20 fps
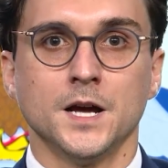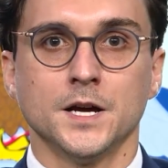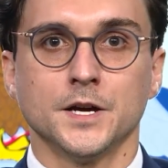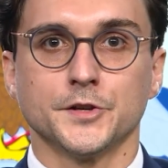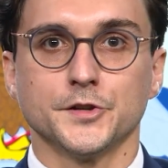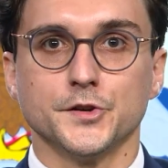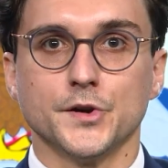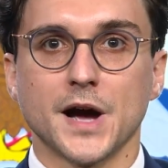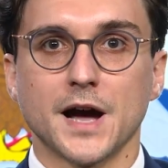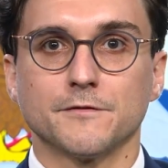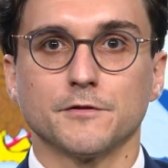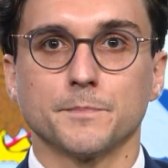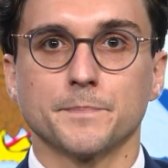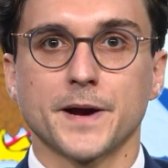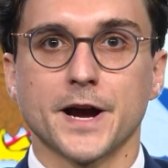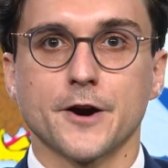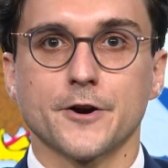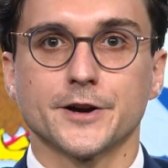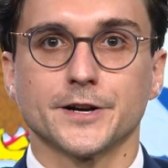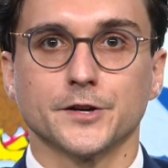you have a
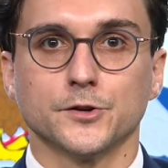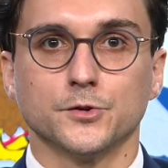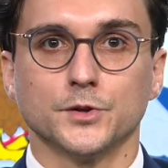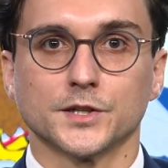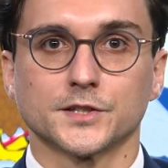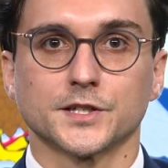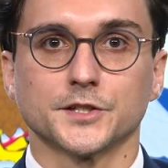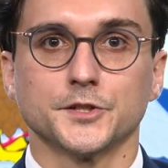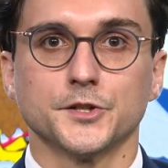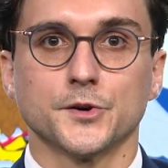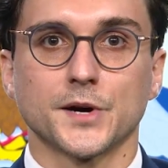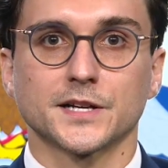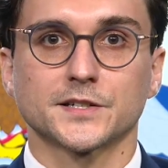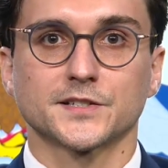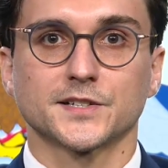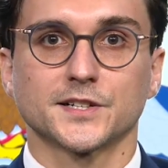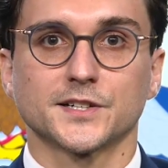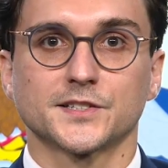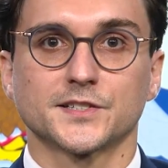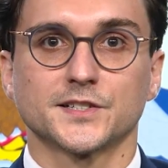parent who is a U.S.
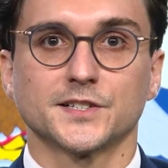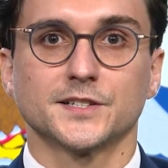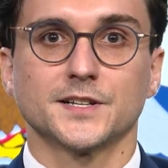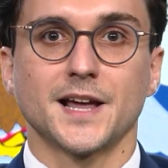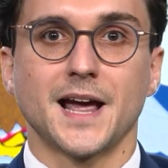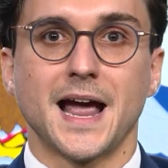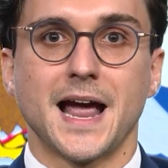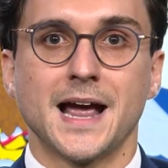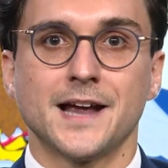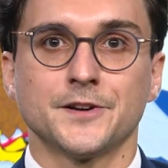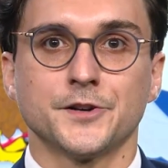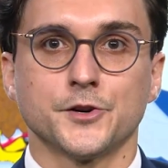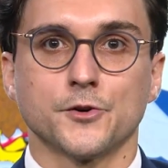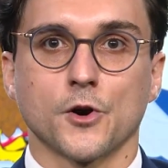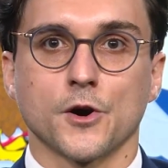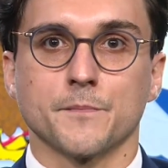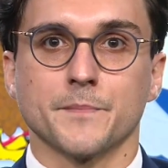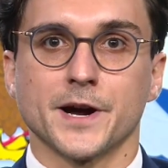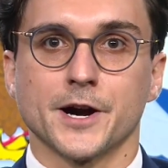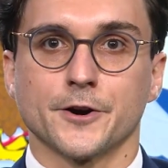citizen and you
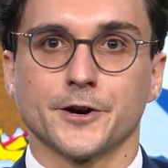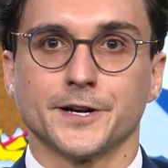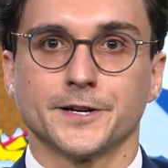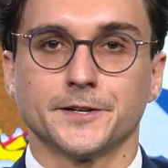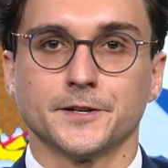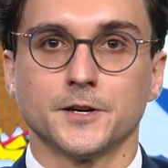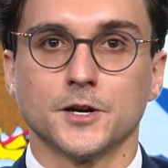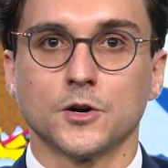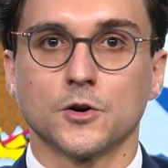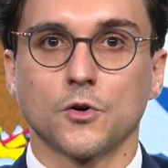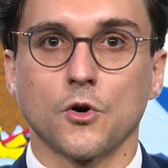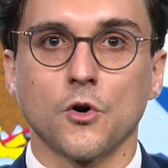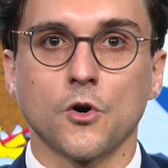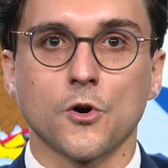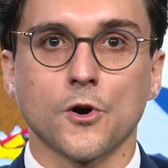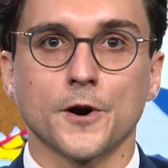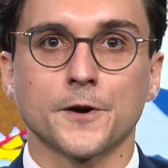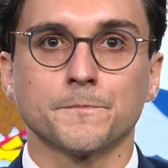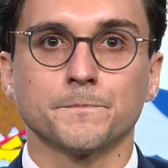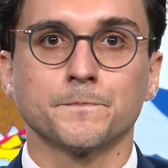are married,
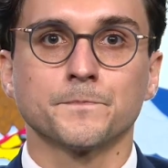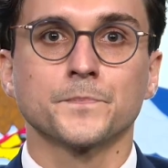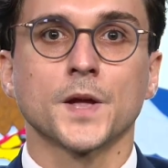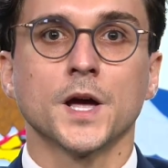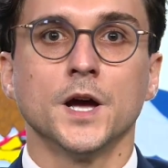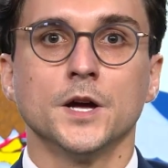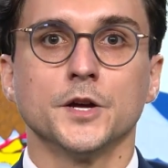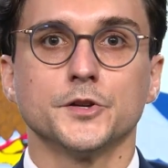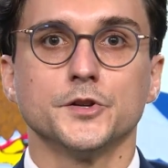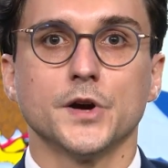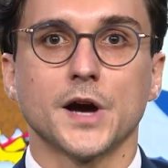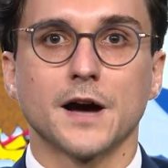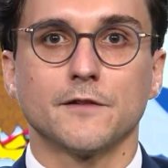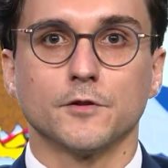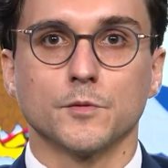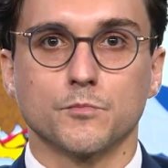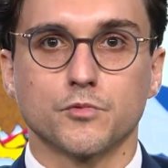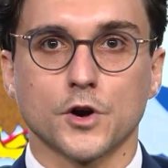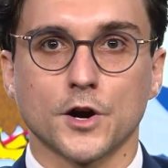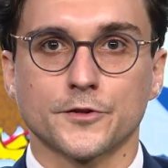or you have a
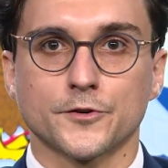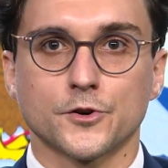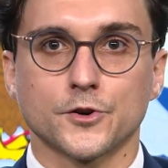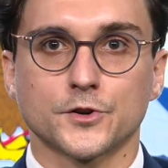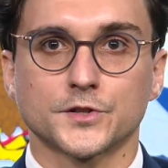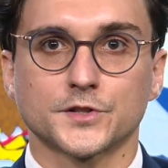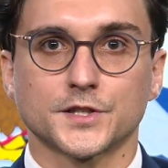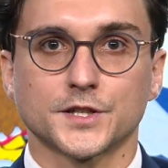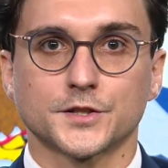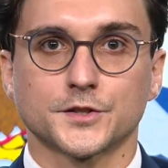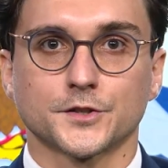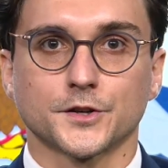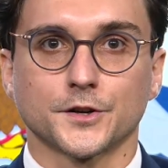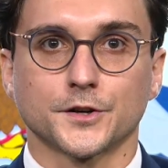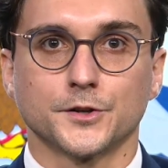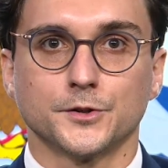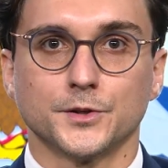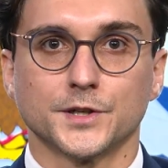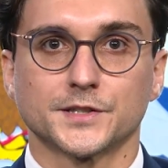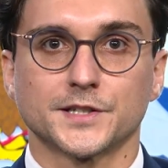brother or sister
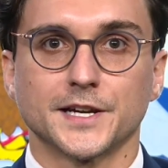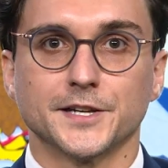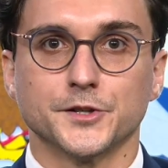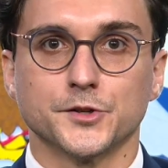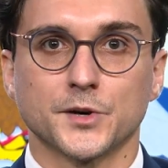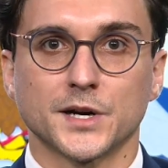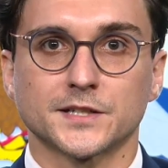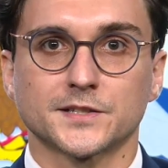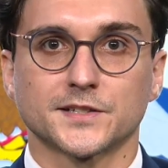who is a U.S.